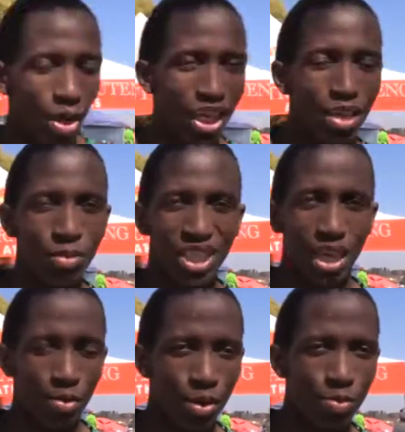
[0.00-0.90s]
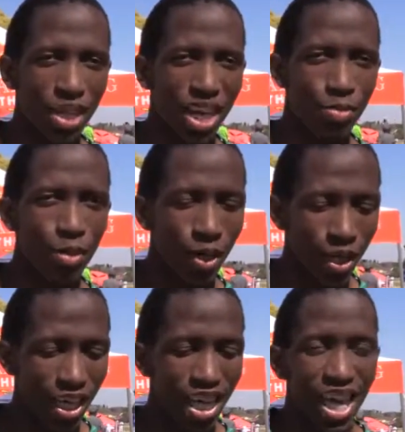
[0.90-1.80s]
My name is Kabelo
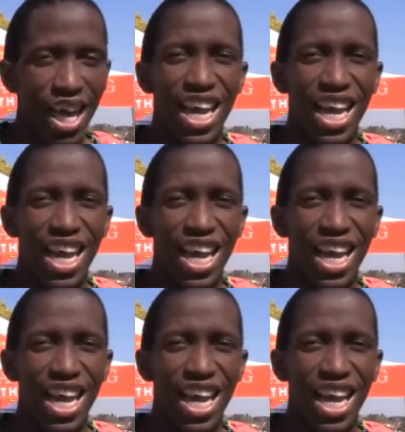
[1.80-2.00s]
Milangu,